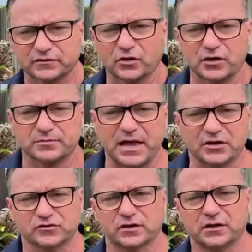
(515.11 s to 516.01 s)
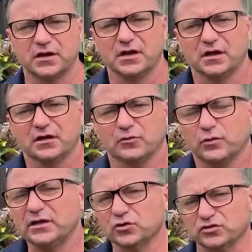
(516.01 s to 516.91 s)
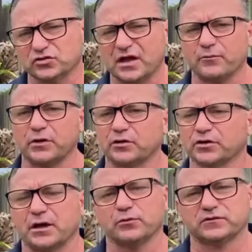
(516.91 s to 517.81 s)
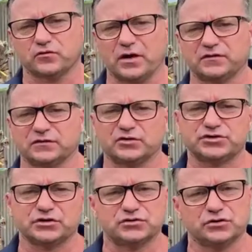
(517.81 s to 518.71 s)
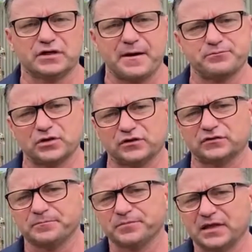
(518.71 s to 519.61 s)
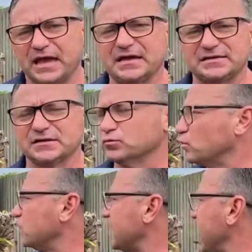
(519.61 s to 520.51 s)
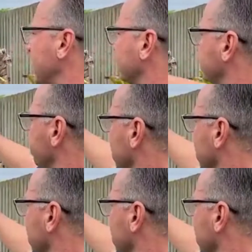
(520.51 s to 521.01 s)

the side boundary. And we looked at that and went, okay, what's a great solution to do that? Because he didn't want to have